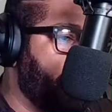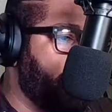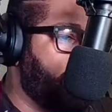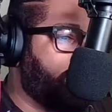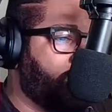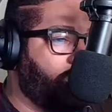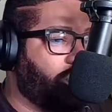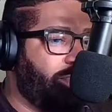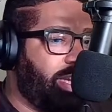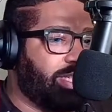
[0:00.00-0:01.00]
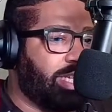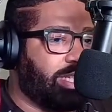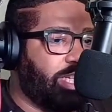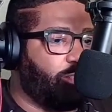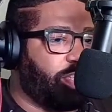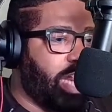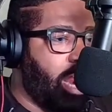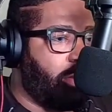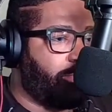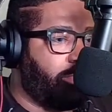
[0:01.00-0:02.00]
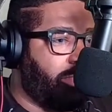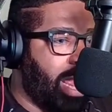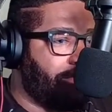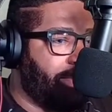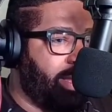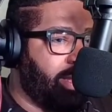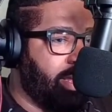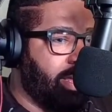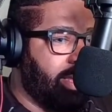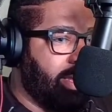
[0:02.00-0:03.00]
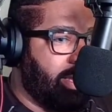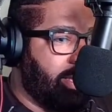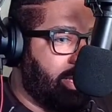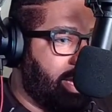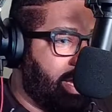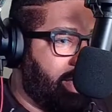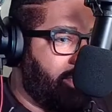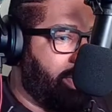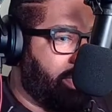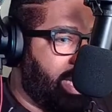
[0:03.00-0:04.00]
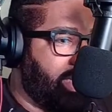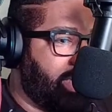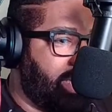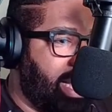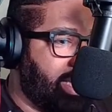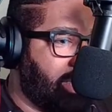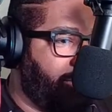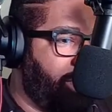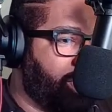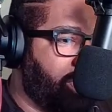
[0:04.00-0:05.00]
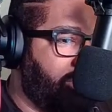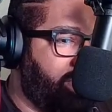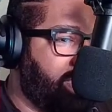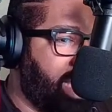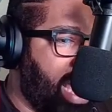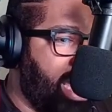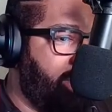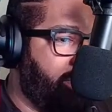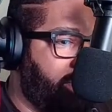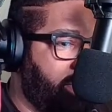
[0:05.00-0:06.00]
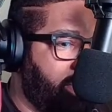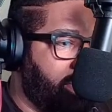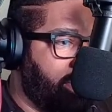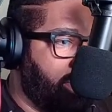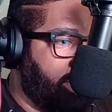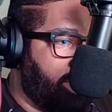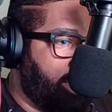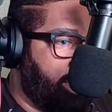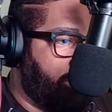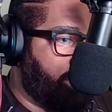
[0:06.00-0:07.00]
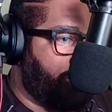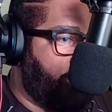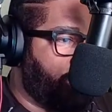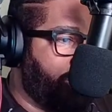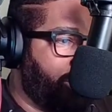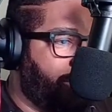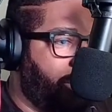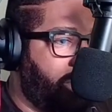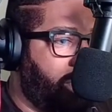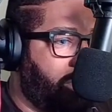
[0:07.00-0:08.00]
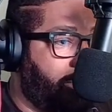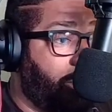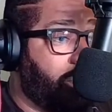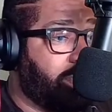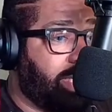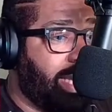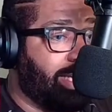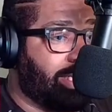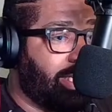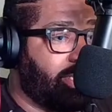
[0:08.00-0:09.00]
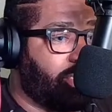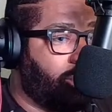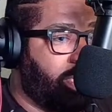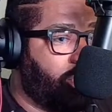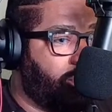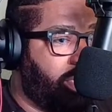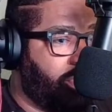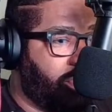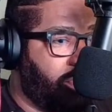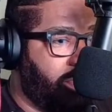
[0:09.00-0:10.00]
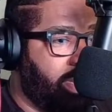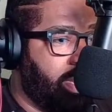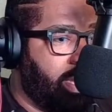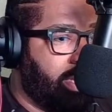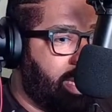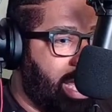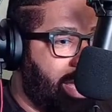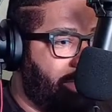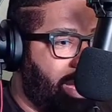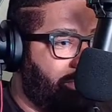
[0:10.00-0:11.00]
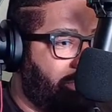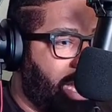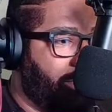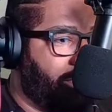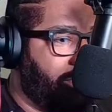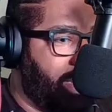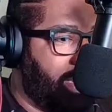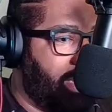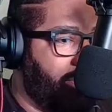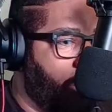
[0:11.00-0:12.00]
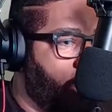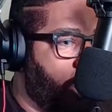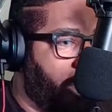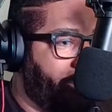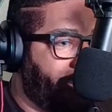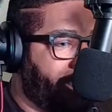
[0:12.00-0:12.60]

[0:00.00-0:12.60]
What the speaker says: Took to social media, says he's retiring from rapping. The legend has officially retired, with a portion of the photo saying, since 2022, not my problem anymore.